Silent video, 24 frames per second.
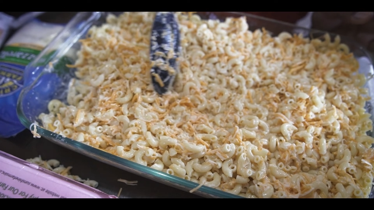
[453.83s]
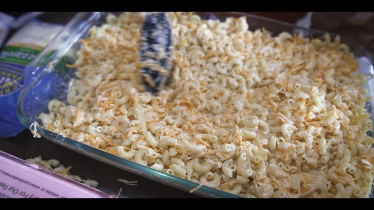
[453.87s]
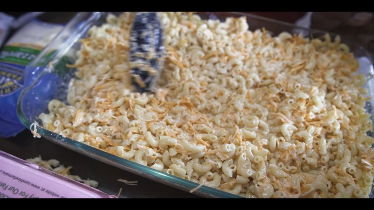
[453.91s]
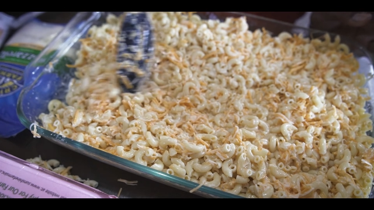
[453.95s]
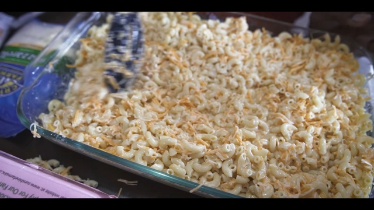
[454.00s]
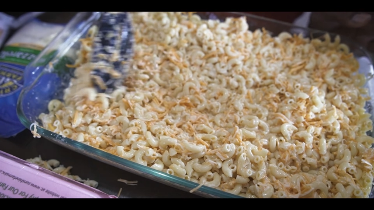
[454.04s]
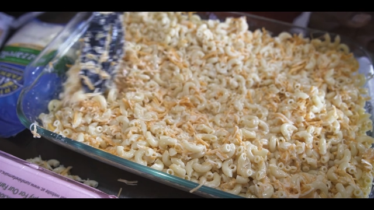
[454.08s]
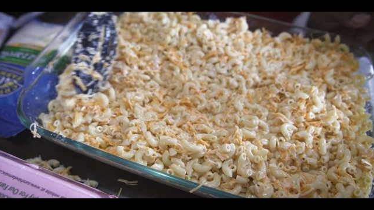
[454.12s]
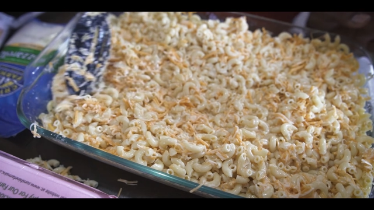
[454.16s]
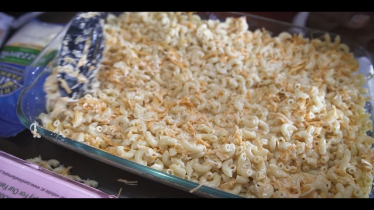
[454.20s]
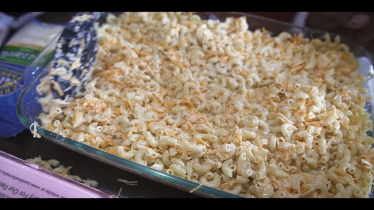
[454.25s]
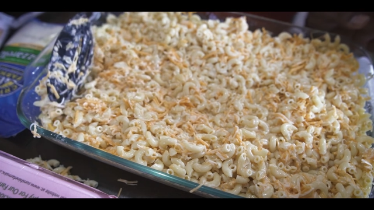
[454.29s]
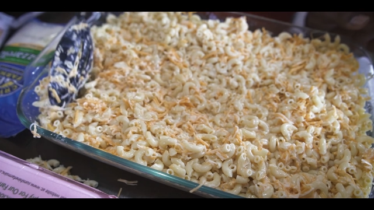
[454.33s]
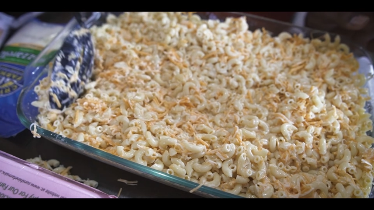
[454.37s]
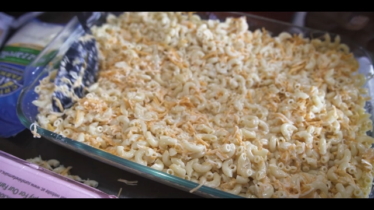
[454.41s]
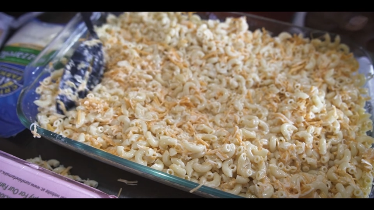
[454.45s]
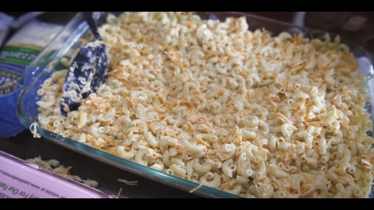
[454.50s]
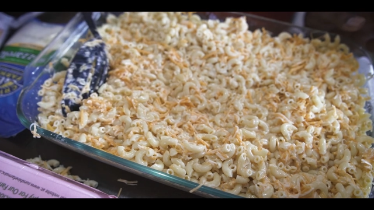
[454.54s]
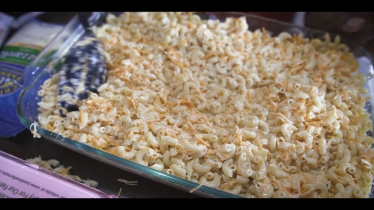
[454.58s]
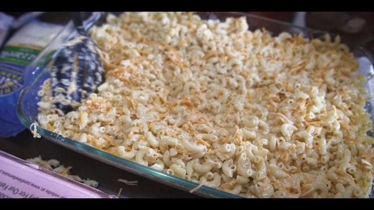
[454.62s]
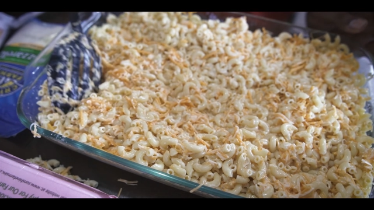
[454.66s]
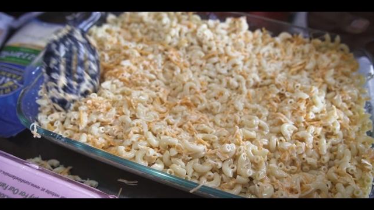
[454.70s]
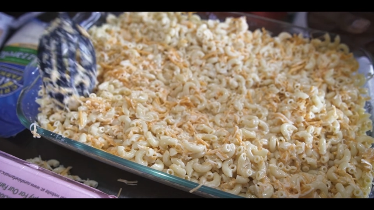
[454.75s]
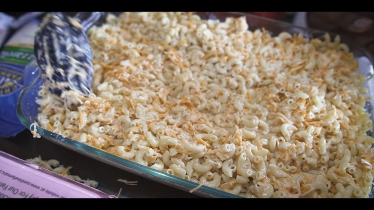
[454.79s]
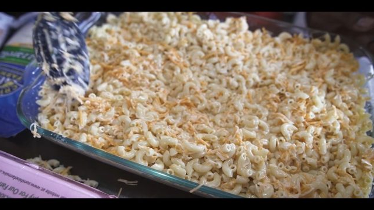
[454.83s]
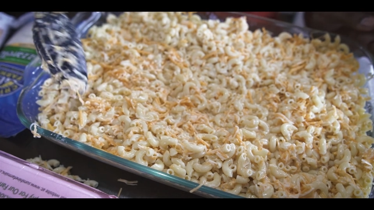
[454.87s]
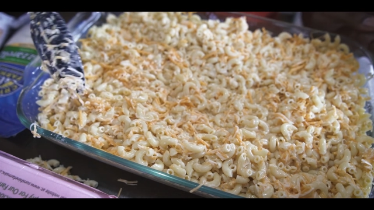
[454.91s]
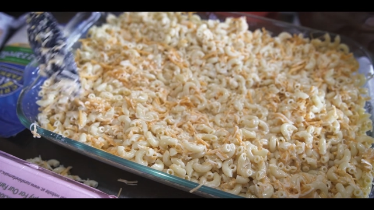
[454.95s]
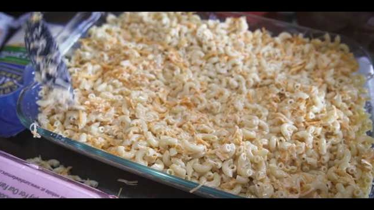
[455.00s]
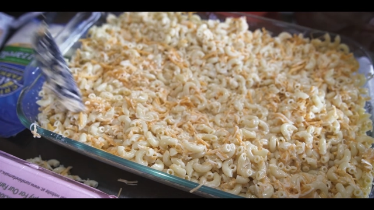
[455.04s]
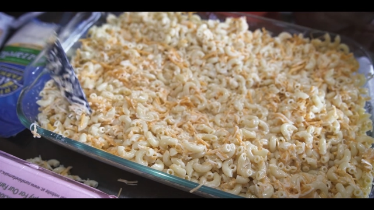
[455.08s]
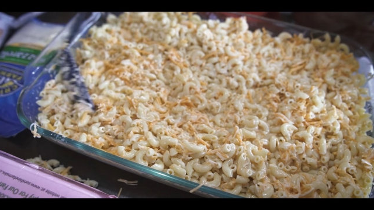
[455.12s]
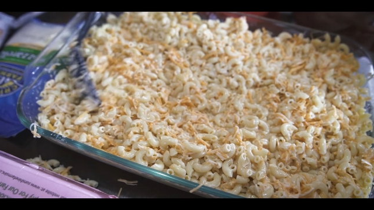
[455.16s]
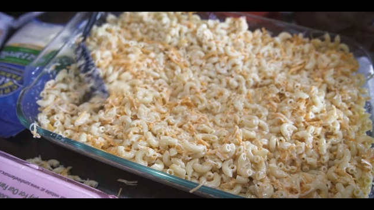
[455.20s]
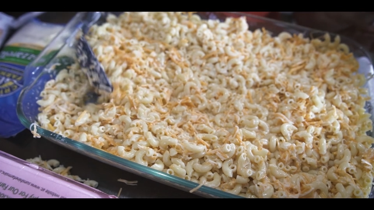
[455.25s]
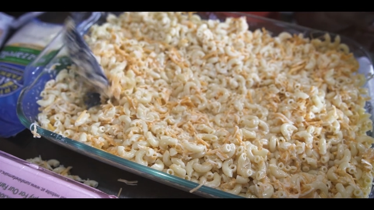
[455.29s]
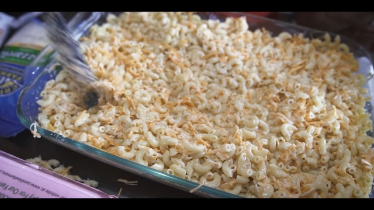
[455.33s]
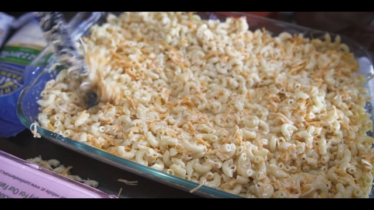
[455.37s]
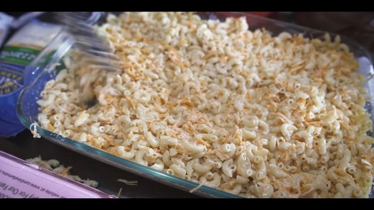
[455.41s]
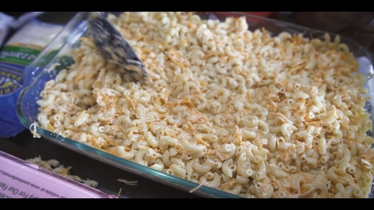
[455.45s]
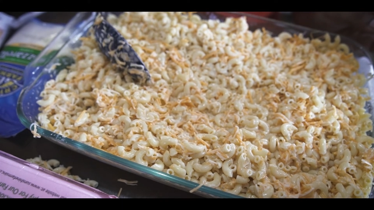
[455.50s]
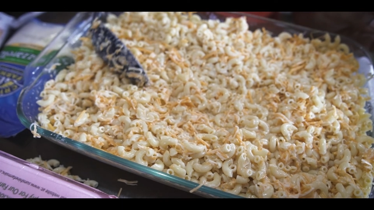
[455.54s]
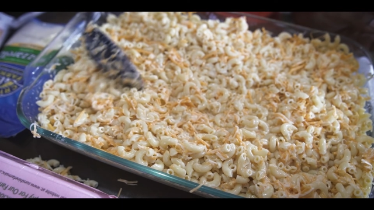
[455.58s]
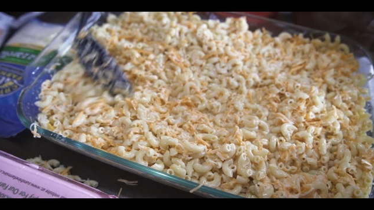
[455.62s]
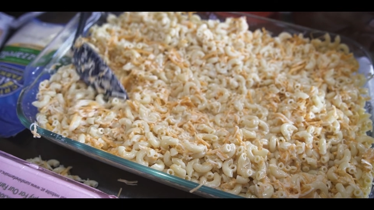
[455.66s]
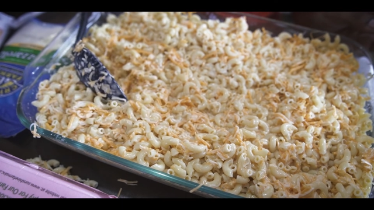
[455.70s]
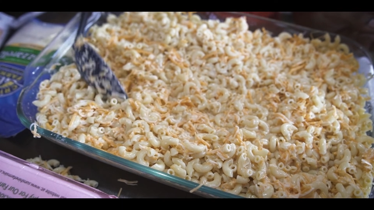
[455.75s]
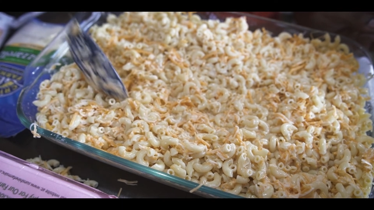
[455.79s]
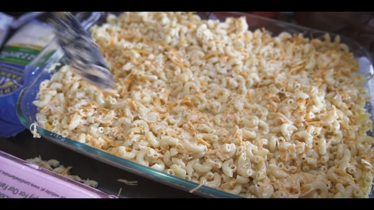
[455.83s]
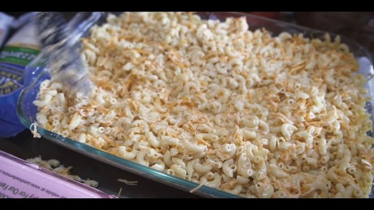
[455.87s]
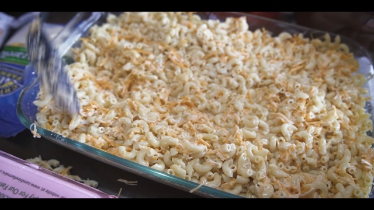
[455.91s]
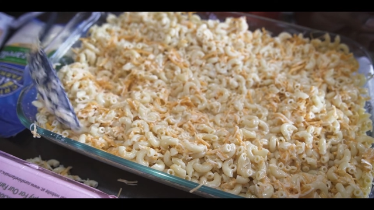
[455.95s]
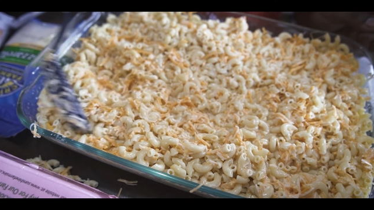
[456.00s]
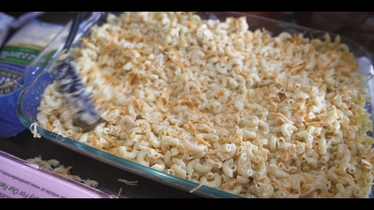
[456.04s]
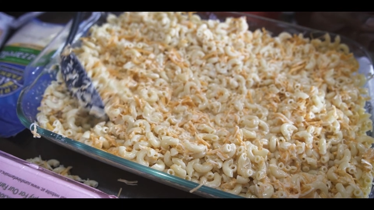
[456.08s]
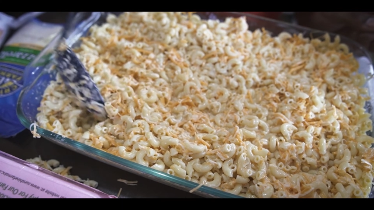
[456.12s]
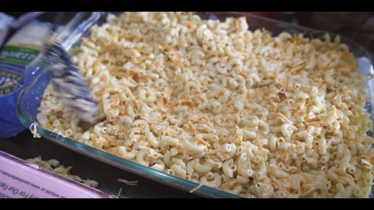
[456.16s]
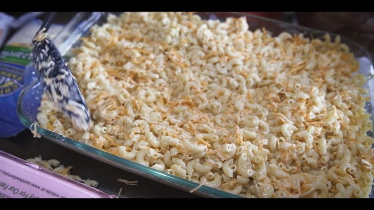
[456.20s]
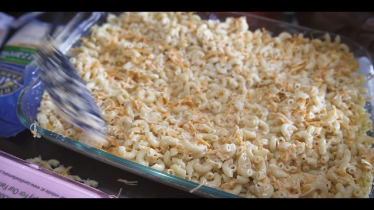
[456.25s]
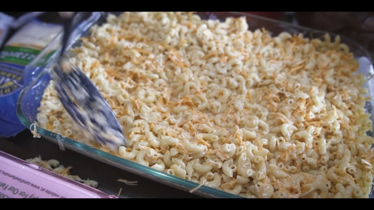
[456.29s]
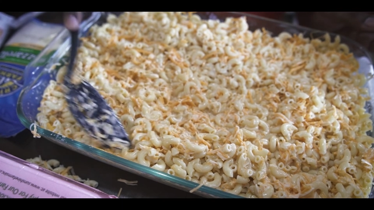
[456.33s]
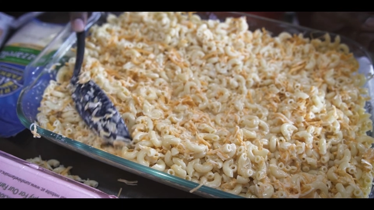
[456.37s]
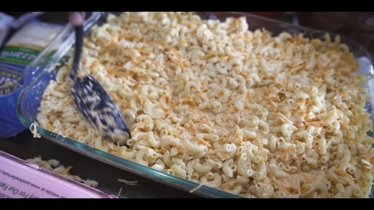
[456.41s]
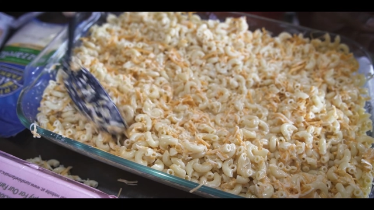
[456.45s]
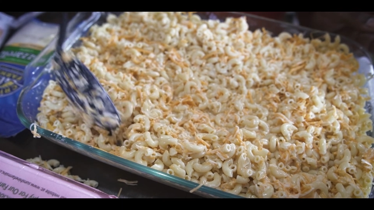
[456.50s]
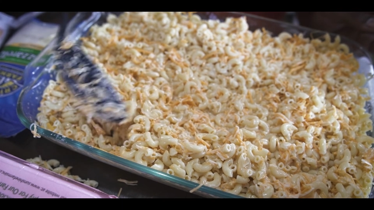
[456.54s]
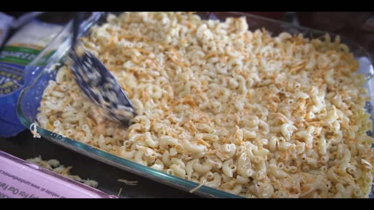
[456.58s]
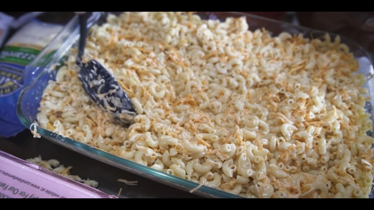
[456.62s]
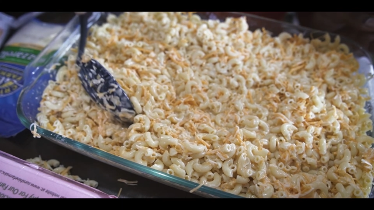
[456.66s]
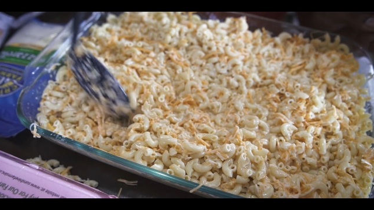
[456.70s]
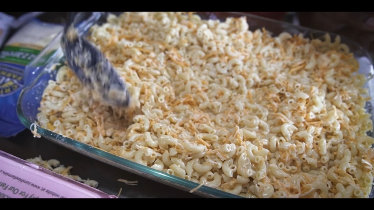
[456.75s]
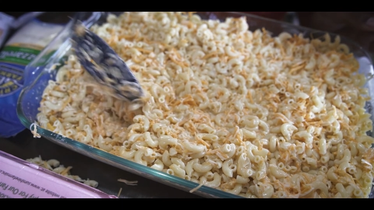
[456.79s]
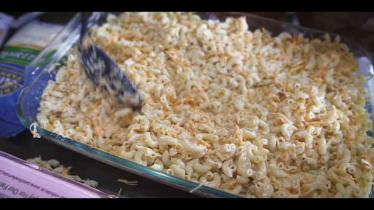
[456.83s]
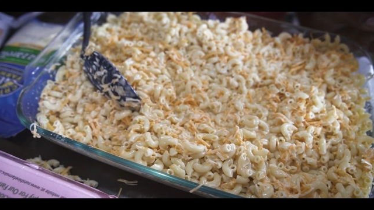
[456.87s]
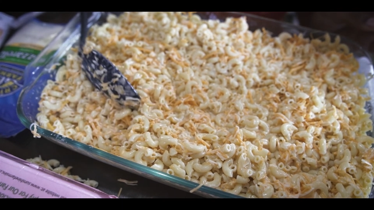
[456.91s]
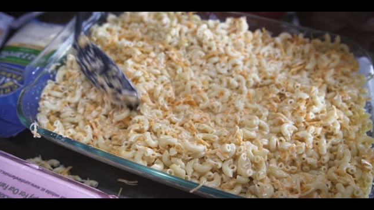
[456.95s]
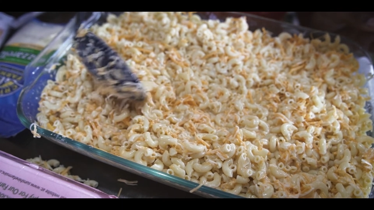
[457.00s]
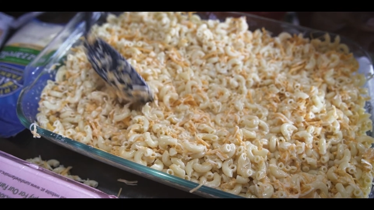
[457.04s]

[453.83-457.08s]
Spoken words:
[unreadable: no face in view]